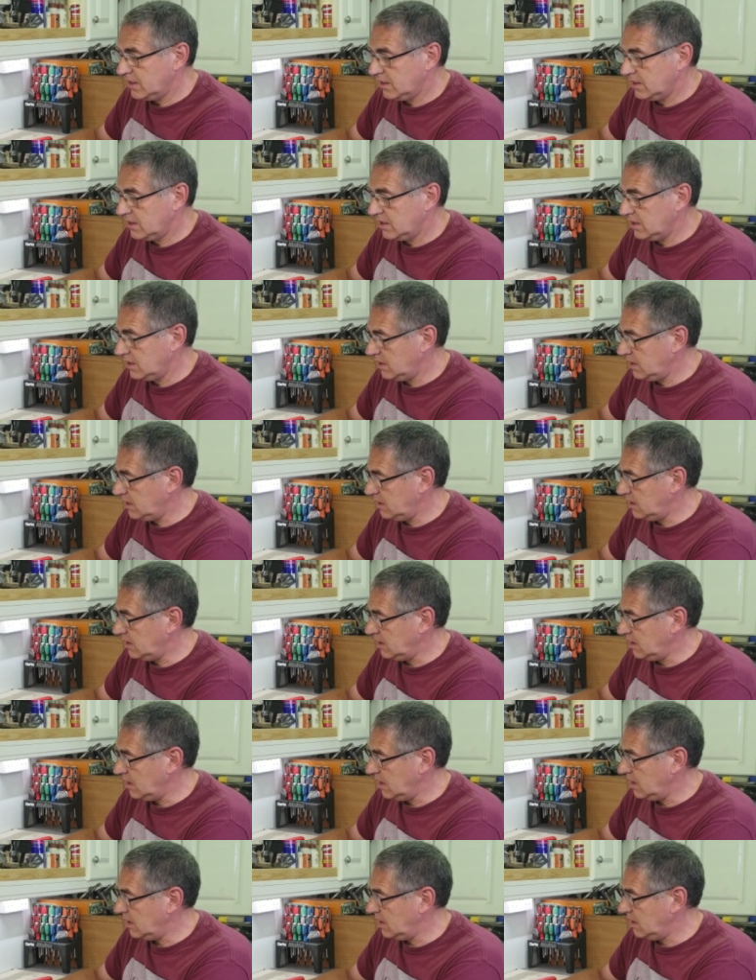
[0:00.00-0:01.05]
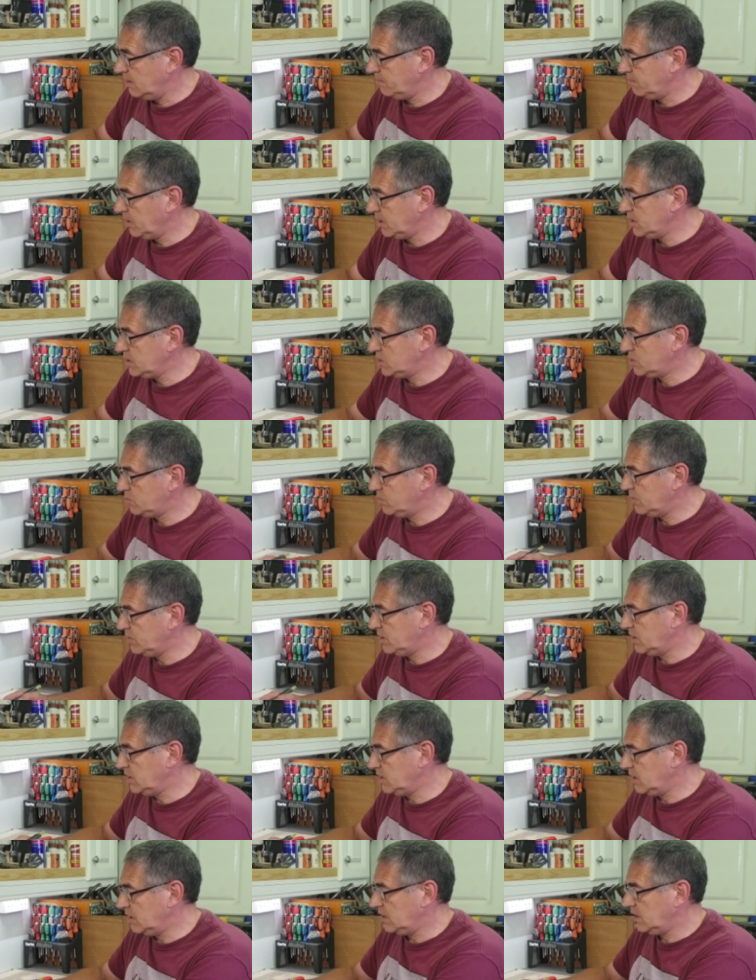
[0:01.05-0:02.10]
the piece with
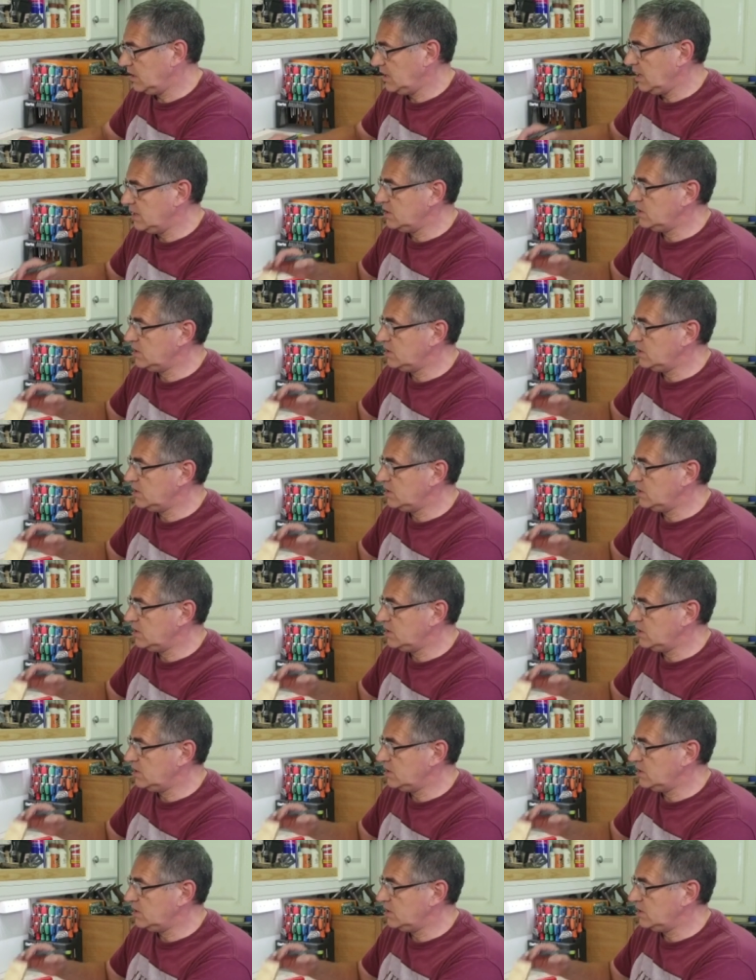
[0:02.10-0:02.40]
the end